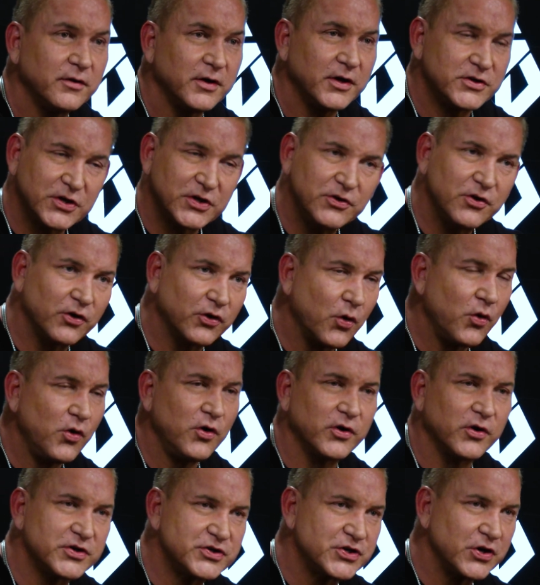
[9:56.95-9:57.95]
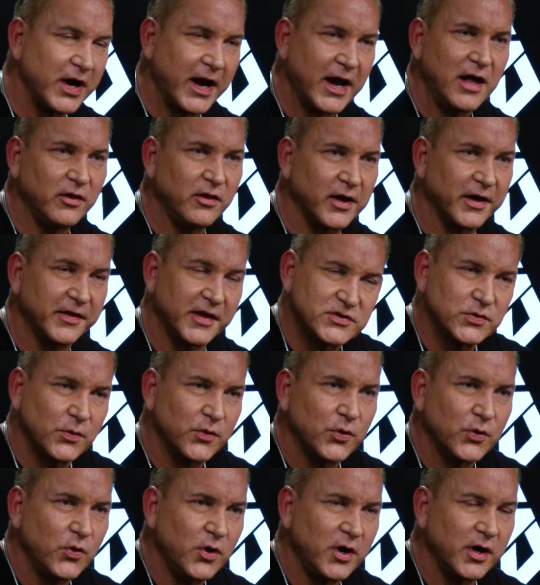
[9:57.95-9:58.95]
It's in your corner. It's your ally. That's what
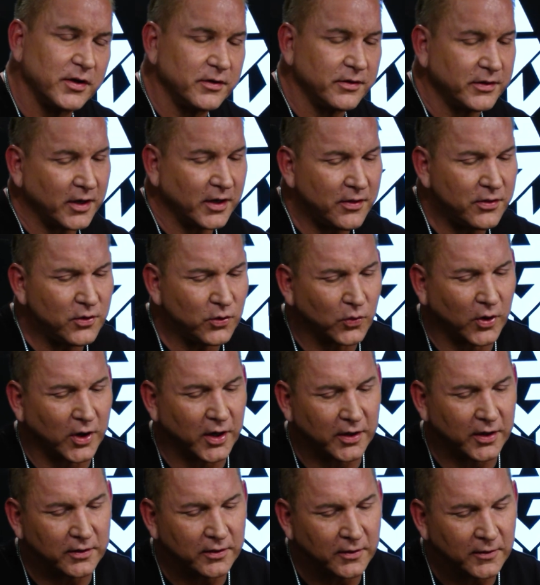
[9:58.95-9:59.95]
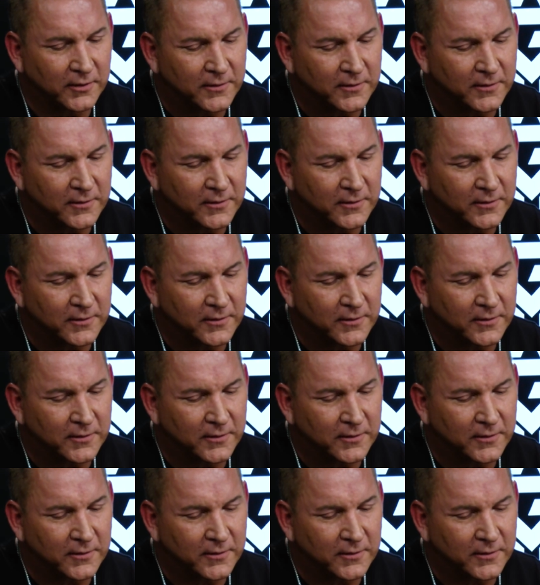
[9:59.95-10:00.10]
we want. The other one,